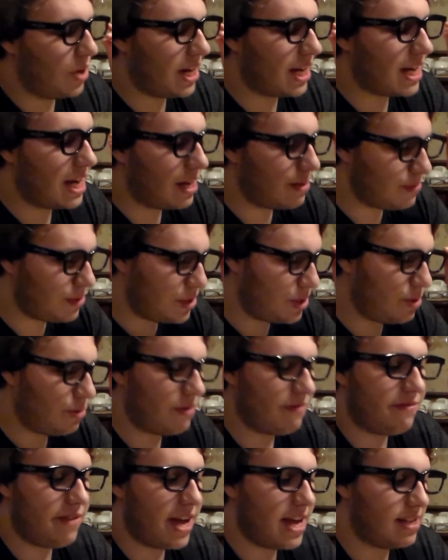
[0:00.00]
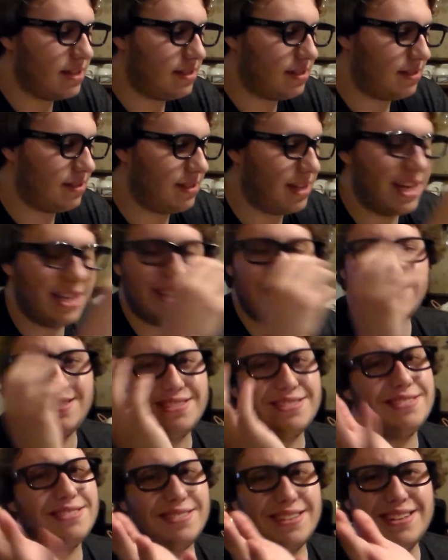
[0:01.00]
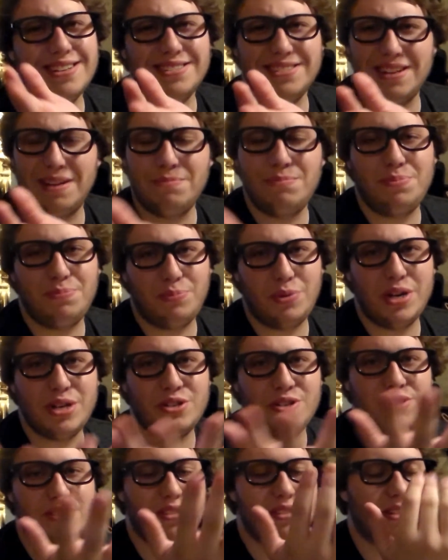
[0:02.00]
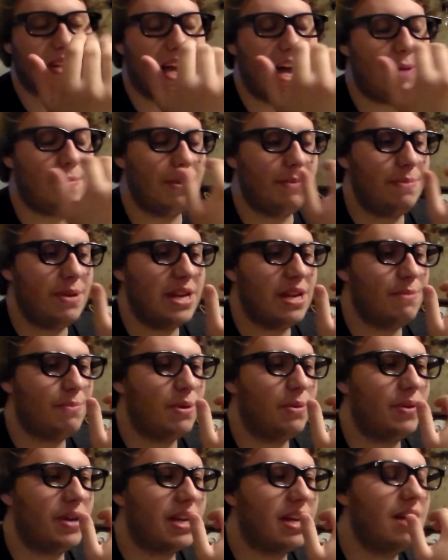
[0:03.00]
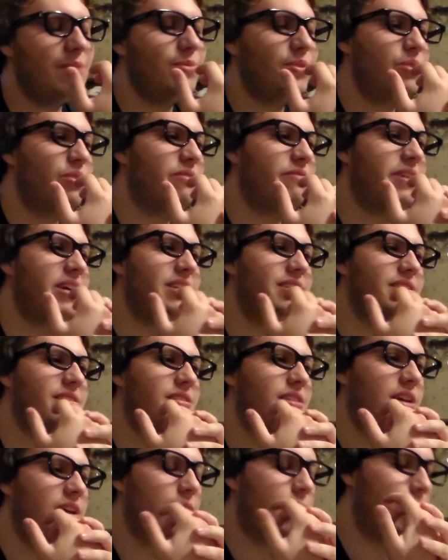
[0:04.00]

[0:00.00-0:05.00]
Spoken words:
When it comes to events, and this is, I'm pretty sure this is a common opinion, but when it comes to events,